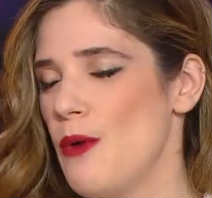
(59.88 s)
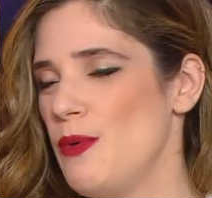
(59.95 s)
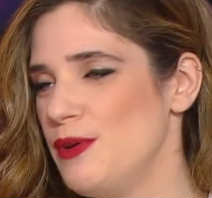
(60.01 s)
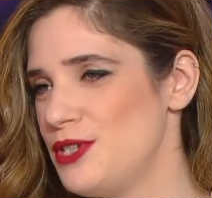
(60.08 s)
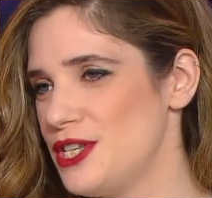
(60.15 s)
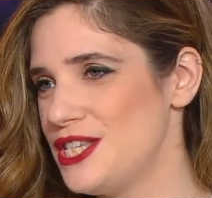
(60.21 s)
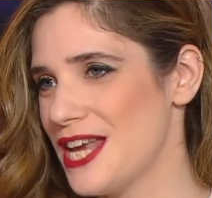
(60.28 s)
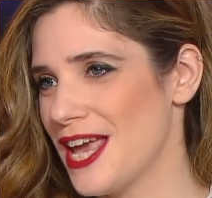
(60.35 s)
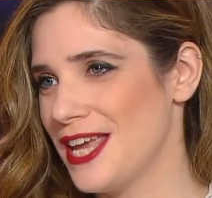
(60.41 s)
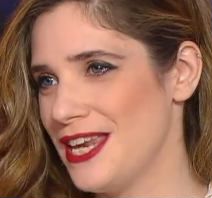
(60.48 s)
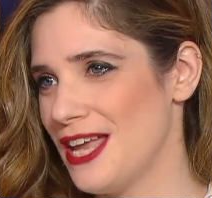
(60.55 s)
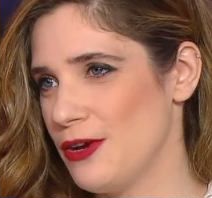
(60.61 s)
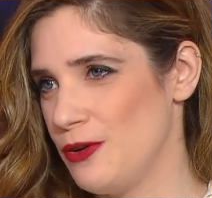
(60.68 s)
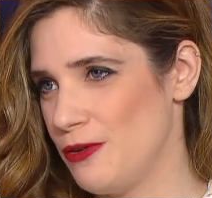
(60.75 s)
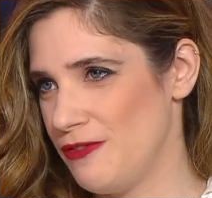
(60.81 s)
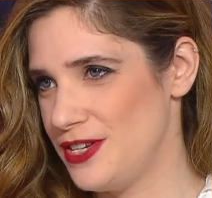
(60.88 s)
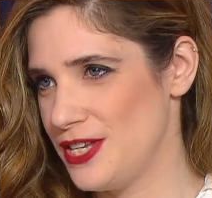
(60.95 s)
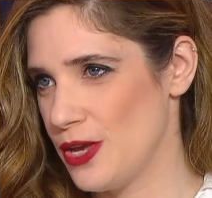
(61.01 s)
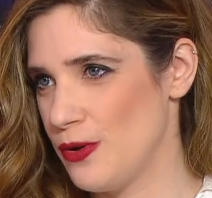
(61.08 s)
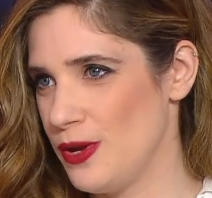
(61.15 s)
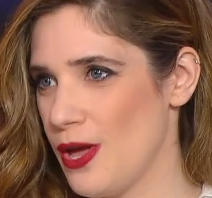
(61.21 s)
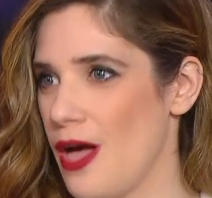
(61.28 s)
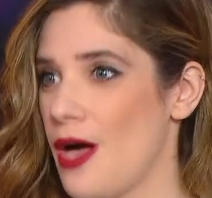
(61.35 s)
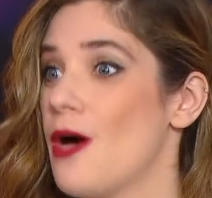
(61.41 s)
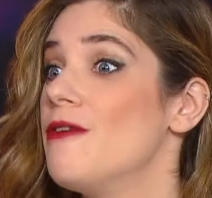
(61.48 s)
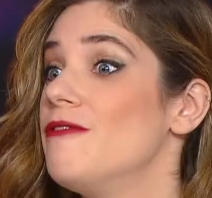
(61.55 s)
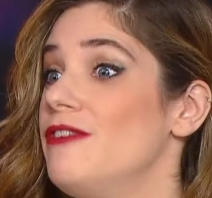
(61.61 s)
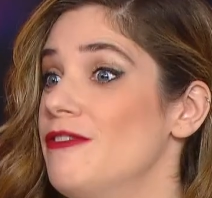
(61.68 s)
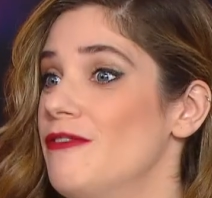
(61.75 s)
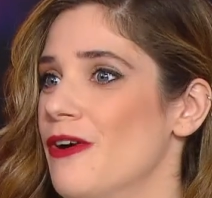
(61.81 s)
we were just checking out your video, uh,
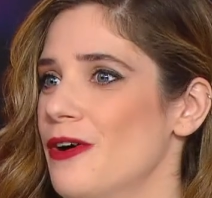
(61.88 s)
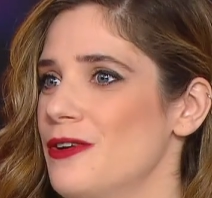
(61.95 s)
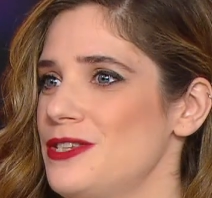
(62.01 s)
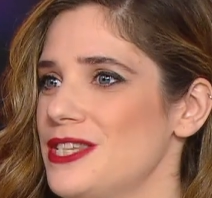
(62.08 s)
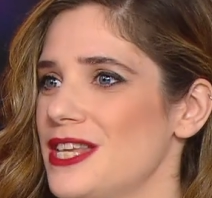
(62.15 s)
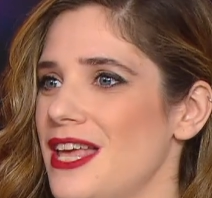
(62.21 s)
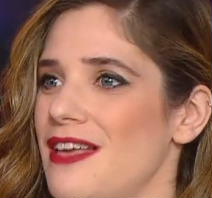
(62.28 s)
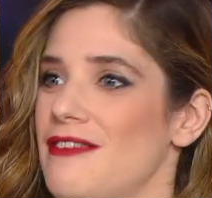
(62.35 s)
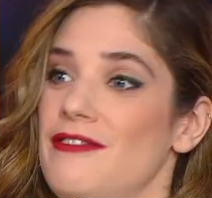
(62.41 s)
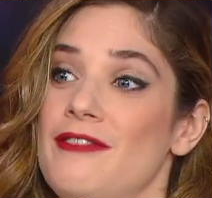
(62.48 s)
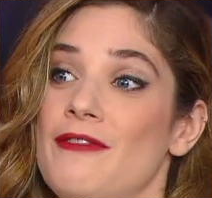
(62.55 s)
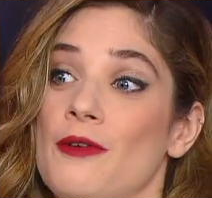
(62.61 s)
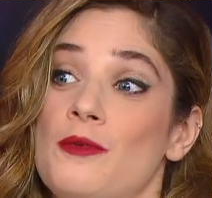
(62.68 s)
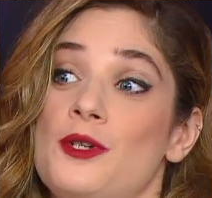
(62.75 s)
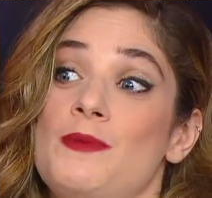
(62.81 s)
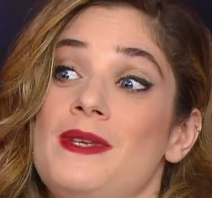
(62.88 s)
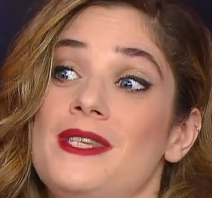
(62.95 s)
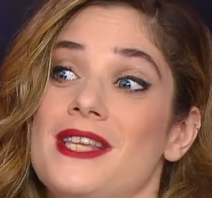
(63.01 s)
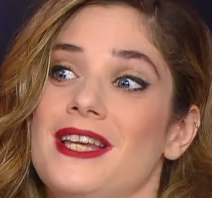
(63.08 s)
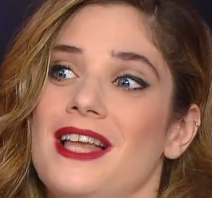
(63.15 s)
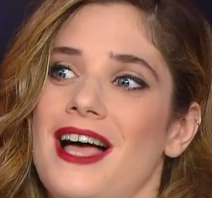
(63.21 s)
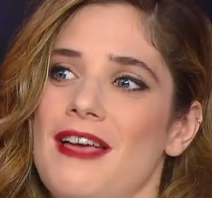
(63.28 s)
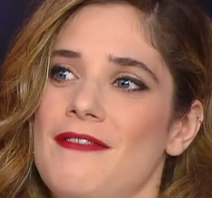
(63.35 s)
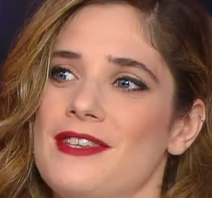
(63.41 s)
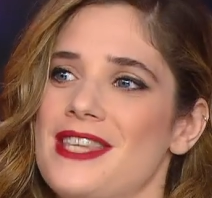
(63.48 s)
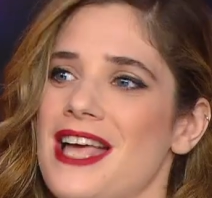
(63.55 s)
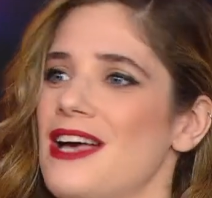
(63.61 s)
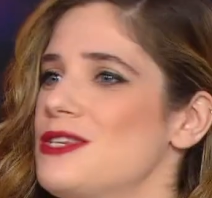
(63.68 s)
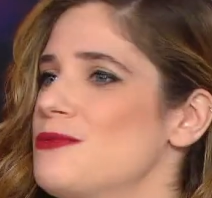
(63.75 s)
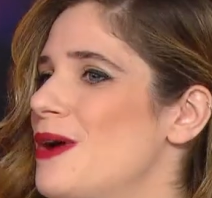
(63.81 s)
Vivant, uh, Vivant, which means alive. Is
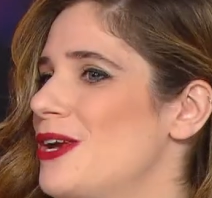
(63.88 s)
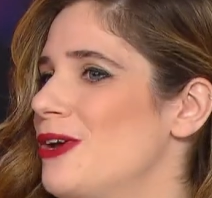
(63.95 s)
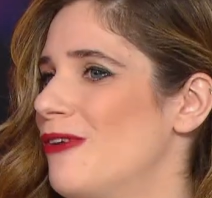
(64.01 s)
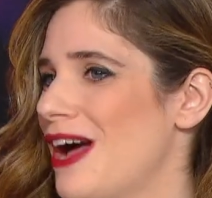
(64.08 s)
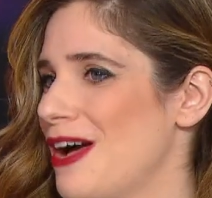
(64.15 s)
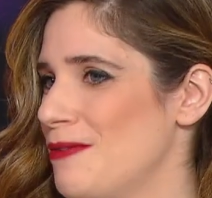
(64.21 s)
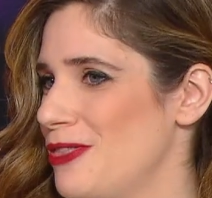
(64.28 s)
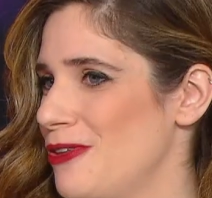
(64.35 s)
that where you're at with